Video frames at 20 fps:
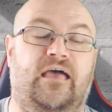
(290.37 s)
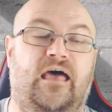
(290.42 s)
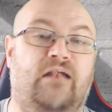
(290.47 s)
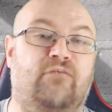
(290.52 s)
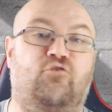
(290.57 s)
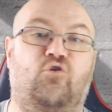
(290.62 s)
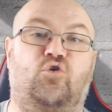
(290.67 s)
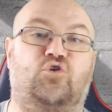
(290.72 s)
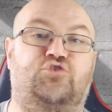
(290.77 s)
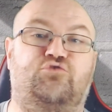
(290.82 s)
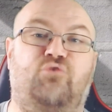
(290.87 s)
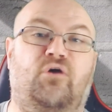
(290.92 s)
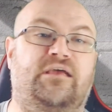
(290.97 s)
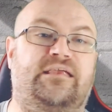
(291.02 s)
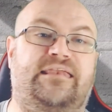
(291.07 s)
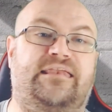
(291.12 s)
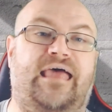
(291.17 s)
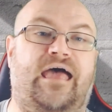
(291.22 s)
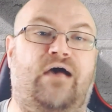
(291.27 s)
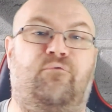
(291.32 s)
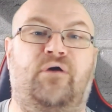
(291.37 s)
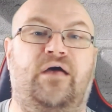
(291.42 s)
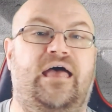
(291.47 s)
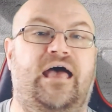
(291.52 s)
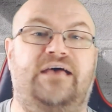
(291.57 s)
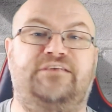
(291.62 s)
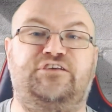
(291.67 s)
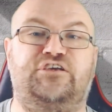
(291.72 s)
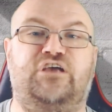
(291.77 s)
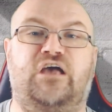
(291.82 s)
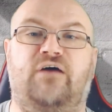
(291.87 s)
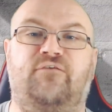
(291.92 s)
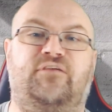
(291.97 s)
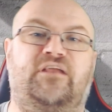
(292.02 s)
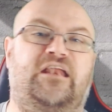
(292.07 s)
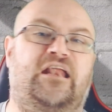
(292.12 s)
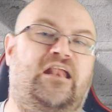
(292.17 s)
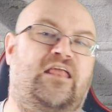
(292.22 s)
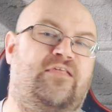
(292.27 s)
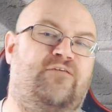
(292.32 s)
And of course, right now, as I covered
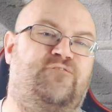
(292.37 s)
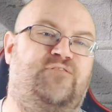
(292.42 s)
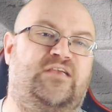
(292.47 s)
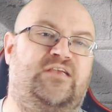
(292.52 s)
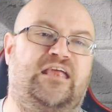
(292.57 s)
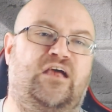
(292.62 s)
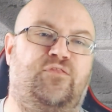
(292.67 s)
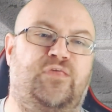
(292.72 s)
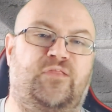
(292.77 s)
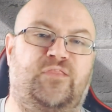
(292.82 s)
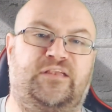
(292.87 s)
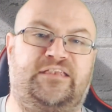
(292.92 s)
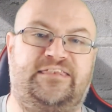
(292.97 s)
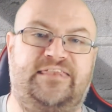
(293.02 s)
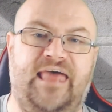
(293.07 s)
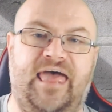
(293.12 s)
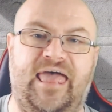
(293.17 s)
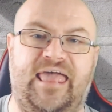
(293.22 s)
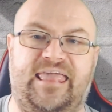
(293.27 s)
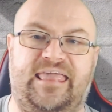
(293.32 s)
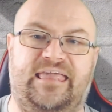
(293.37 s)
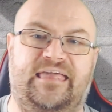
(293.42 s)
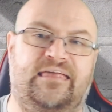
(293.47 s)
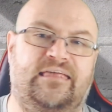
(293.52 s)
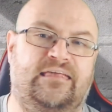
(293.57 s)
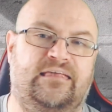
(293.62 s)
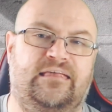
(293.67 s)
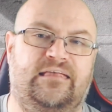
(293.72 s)
in another video the other day,